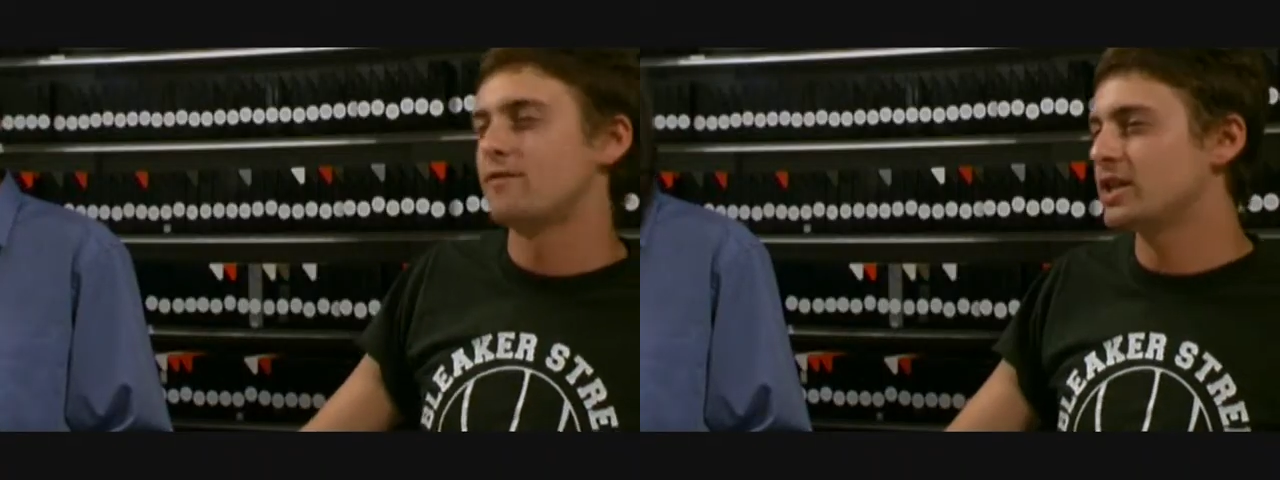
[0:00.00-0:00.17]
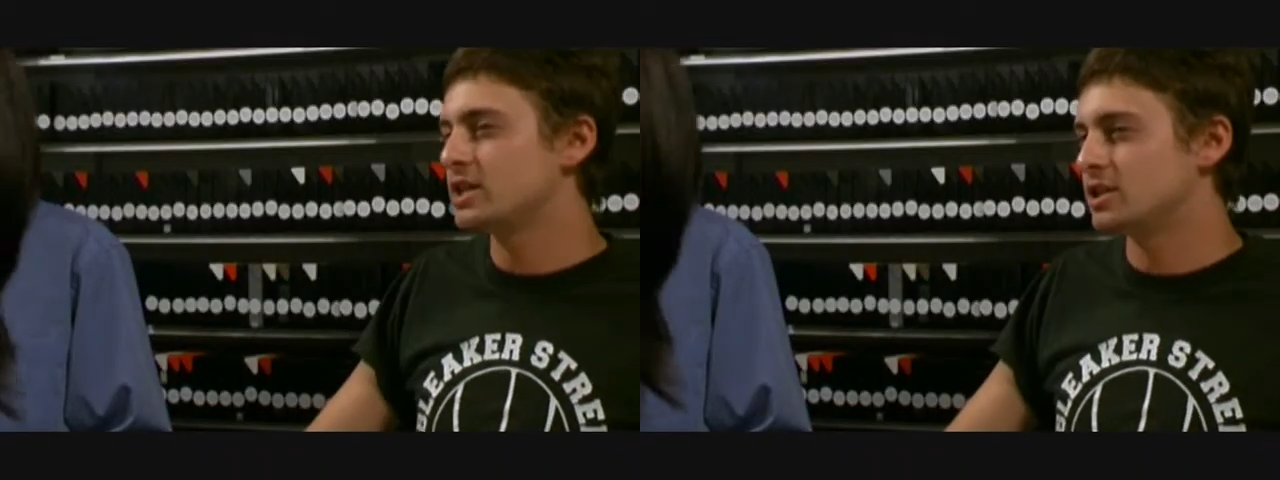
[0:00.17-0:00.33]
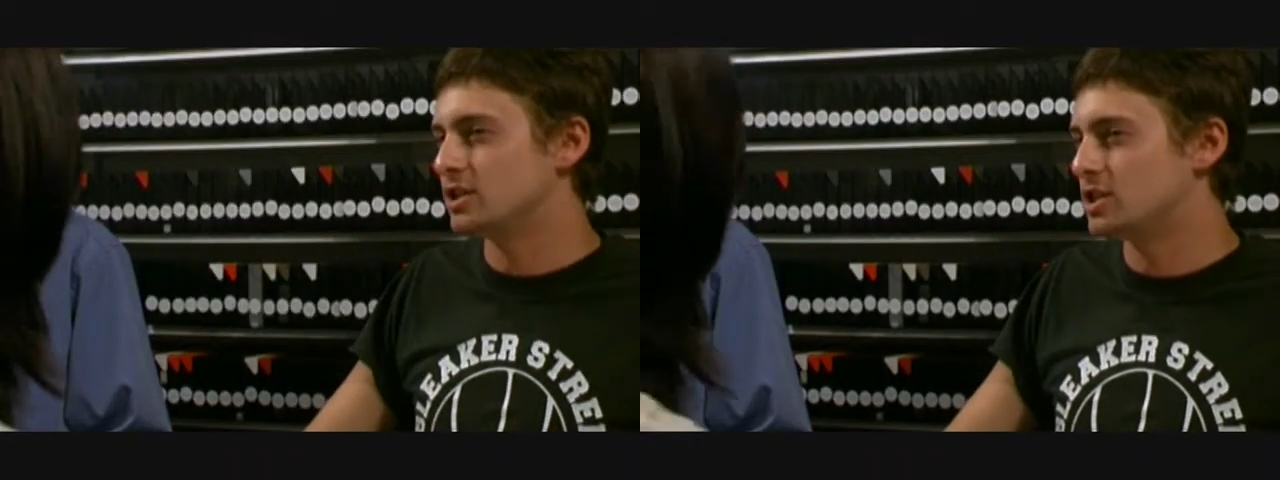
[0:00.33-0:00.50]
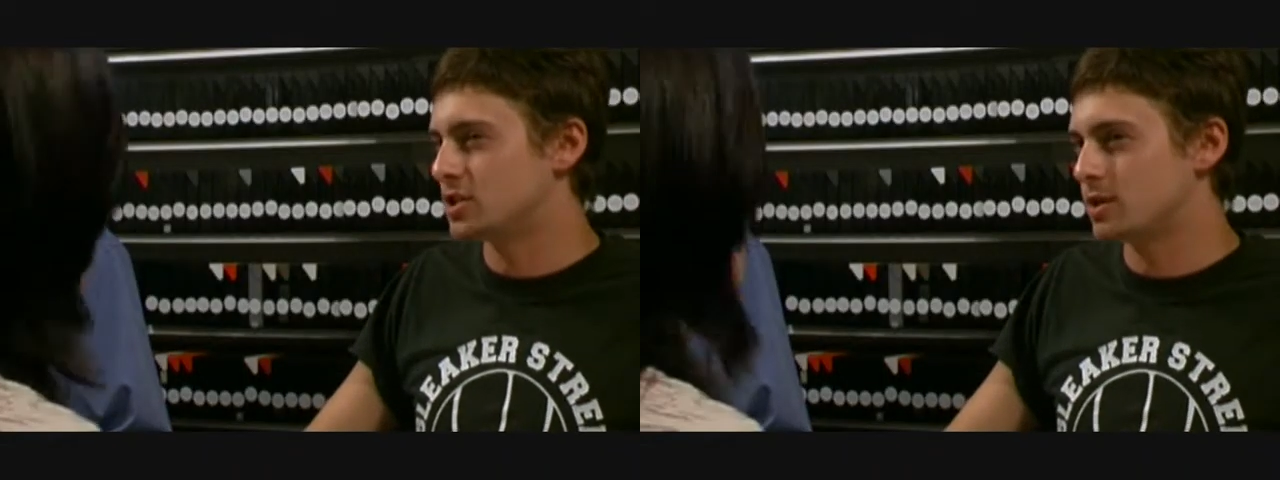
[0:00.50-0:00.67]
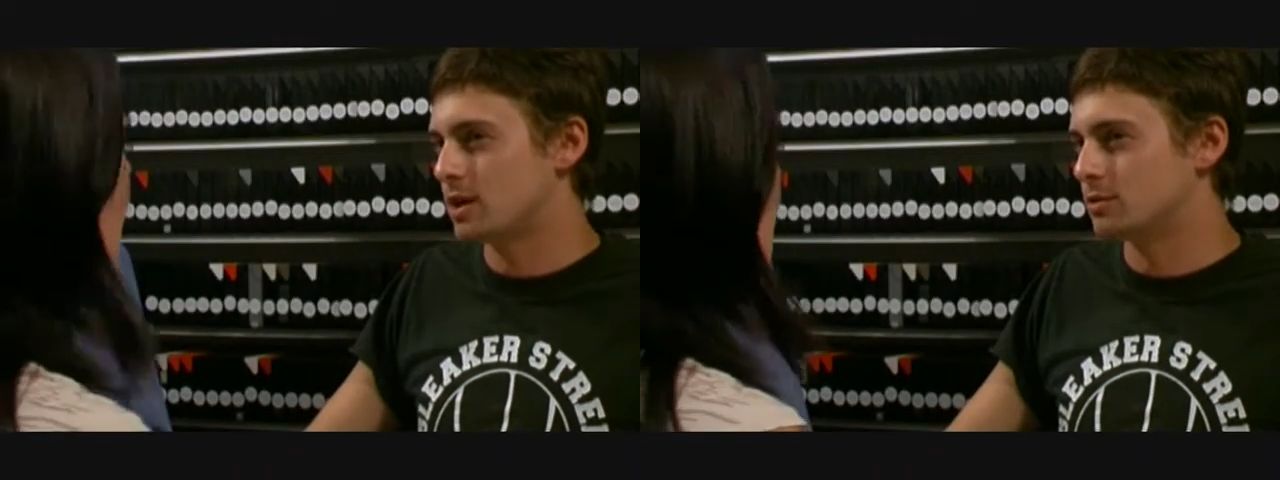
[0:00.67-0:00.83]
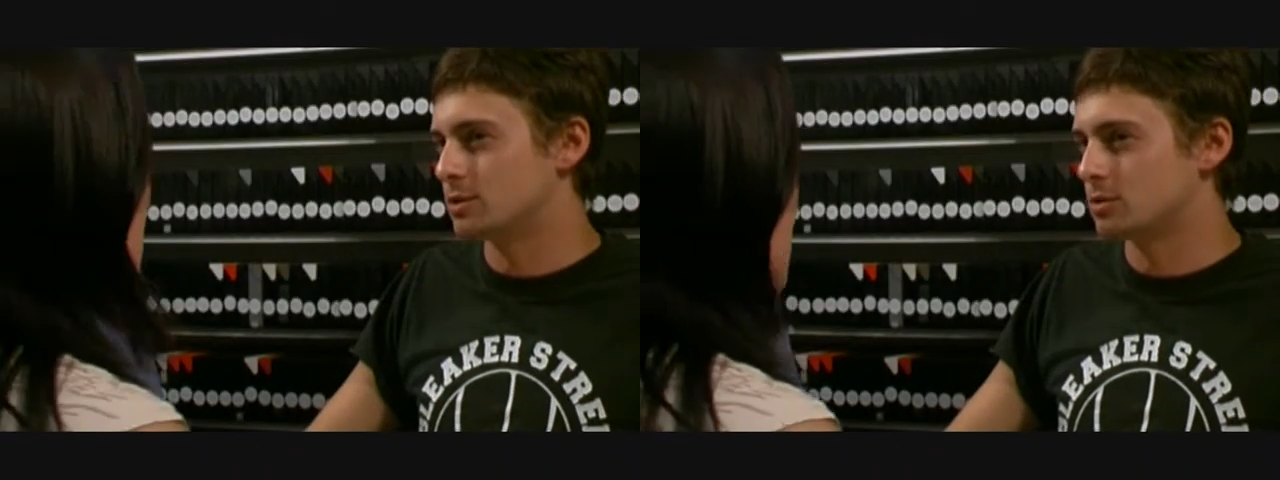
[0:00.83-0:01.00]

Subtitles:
I wanted that kind of